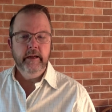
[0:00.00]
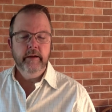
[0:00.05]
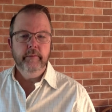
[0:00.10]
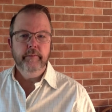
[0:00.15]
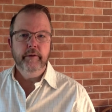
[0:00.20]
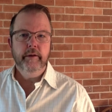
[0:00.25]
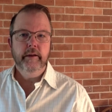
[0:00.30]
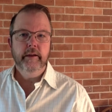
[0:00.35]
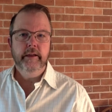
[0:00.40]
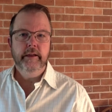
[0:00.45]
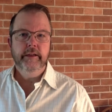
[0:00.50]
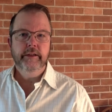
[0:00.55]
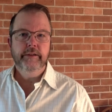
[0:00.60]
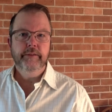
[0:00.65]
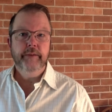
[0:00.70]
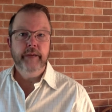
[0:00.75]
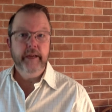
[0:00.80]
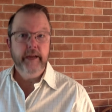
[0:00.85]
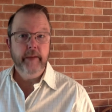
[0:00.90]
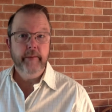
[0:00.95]
Please
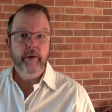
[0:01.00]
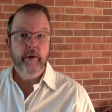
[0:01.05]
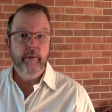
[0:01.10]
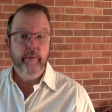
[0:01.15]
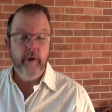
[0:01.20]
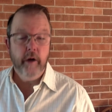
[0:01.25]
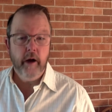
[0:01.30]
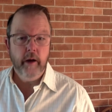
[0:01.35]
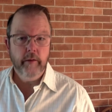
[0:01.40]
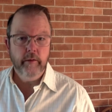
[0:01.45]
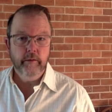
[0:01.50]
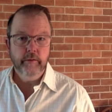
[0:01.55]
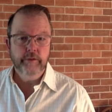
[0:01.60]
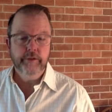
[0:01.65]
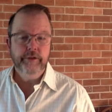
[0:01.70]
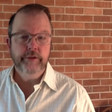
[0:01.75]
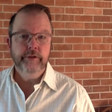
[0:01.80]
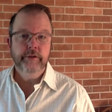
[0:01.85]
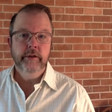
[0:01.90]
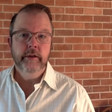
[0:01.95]
pick up your
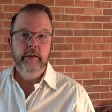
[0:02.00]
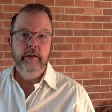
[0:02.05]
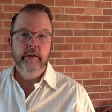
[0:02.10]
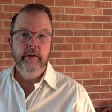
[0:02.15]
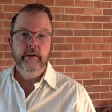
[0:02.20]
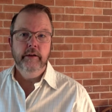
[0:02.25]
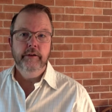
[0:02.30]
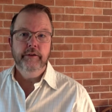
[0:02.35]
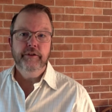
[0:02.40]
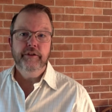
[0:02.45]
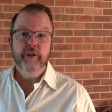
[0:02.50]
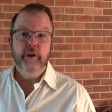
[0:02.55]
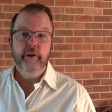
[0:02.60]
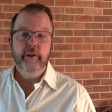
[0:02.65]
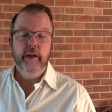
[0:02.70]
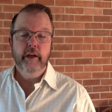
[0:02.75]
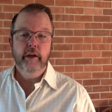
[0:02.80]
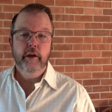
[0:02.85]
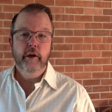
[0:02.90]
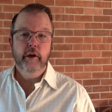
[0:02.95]
Bibles so
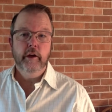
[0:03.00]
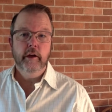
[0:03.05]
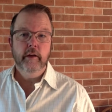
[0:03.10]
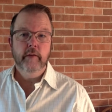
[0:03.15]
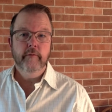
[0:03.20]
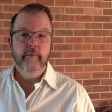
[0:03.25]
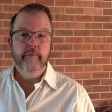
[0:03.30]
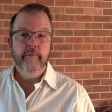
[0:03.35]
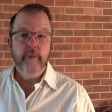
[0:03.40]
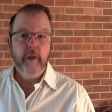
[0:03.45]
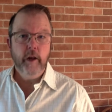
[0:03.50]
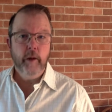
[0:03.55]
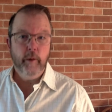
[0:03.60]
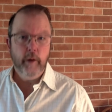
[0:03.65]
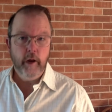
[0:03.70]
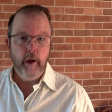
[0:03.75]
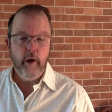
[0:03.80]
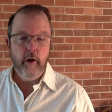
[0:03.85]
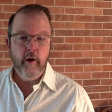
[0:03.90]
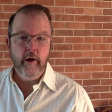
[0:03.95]
that you can follow
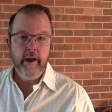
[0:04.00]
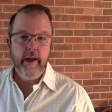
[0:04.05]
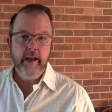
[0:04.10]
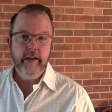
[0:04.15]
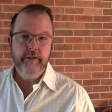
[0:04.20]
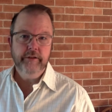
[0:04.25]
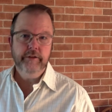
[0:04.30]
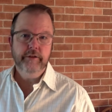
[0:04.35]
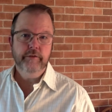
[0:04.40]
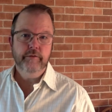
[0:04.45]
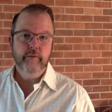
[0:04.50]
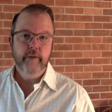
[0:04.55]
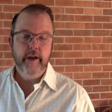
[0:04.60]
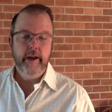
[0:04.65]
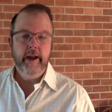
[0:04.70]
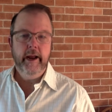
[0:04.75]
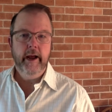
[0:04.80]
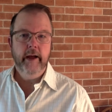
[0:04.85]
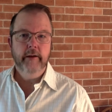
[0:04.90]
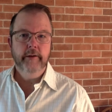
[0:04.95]
along as it's read
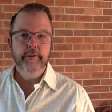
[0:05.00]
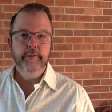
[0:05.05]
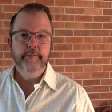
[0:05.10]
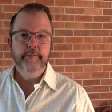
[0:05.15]
out.